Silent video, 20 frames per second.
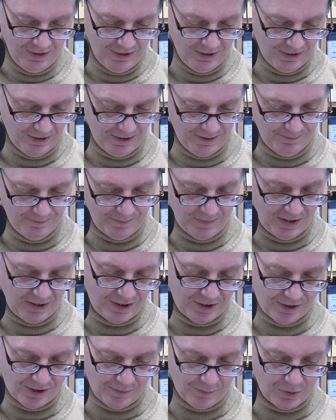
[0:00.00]
and
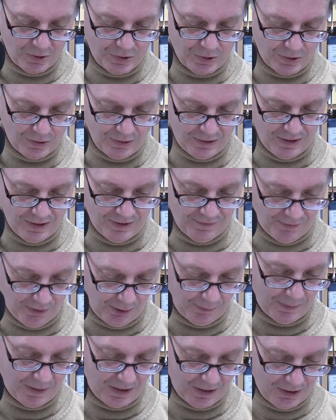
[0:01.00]
to some degree in
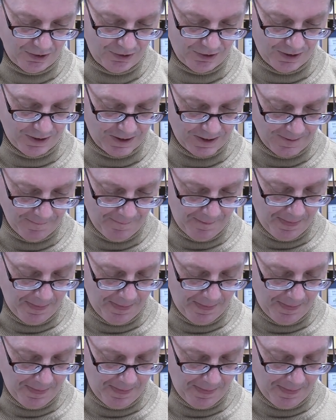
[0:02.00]
developing countries,